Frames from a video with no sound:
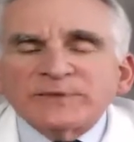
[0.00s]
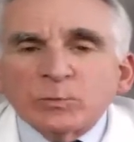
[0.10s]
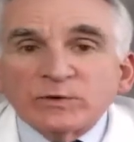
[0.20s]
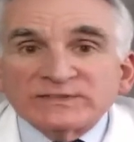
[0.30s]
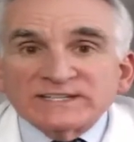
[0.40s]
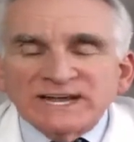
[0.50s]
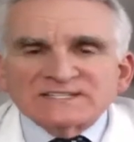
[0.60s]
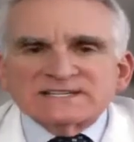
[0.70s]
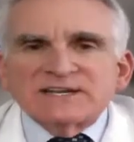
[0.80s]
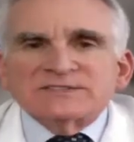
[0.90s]
with the dead
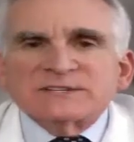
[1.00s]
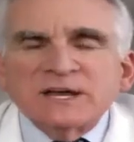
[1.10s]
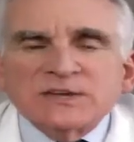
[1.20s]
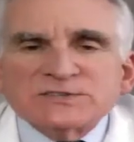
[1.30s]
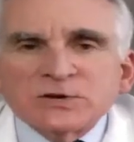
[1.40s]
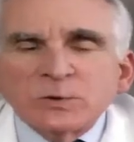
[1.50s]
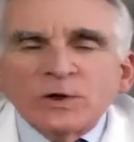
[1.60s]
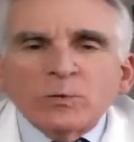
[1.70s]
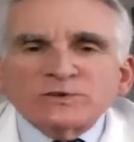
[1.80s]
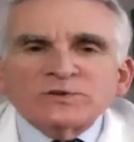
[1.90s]
cells. So
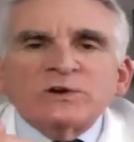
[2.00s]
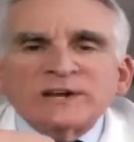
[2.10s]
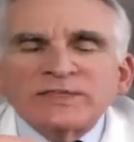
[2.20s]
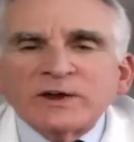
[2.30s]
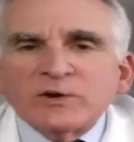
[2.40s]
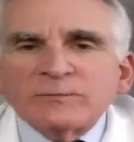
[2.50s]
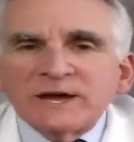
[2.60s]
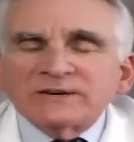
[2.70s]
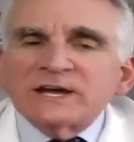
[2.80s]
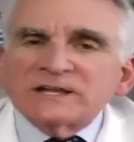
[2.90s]
we're talking there
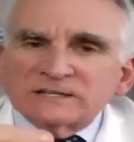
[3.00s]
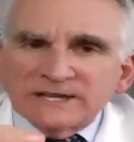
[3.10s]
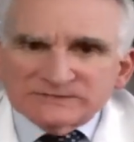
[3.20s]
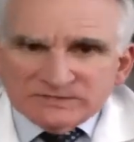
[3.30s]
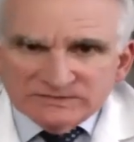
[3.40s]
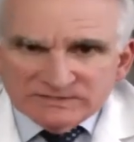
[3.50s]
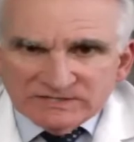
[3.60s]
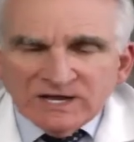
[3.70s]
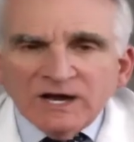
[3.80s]
about cleansers,